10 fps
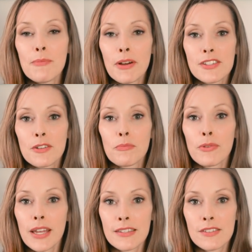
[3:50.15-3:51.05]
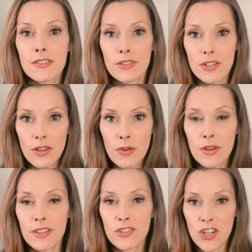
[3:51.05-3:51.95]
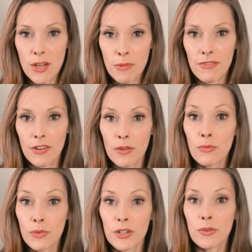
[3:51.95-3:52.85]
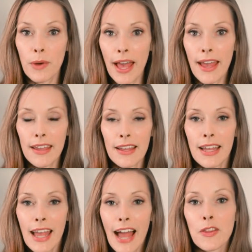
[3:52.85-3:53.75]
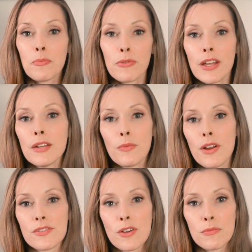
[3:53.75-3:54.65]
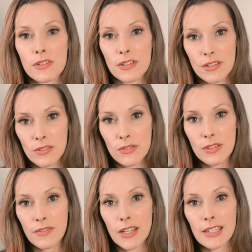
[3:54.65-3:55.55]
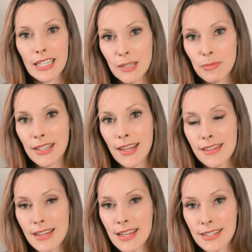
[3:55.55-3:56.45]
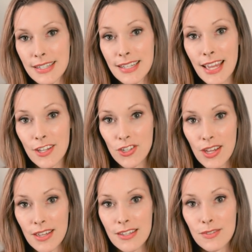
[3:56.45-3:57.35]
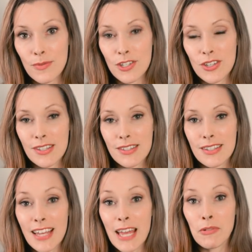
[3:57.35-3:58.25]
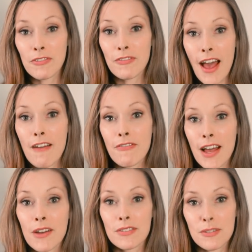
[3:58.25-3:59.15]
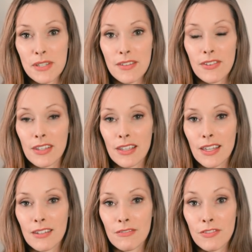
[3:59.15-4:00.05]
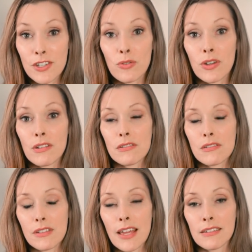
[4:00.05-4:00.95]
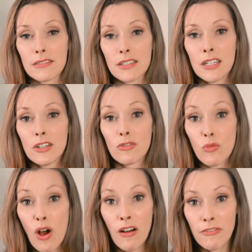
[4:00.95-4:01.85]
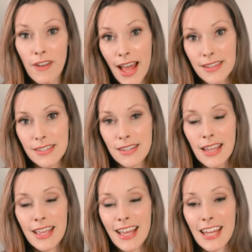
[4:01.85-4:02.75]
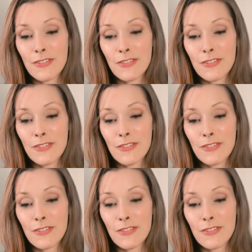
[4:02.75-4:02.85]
because their brains start to go to the gym in a very real way. And the brain runs almost exclusively on EPAs and DHAs, which is the type of fat found specifically in fish oil and raw fats. And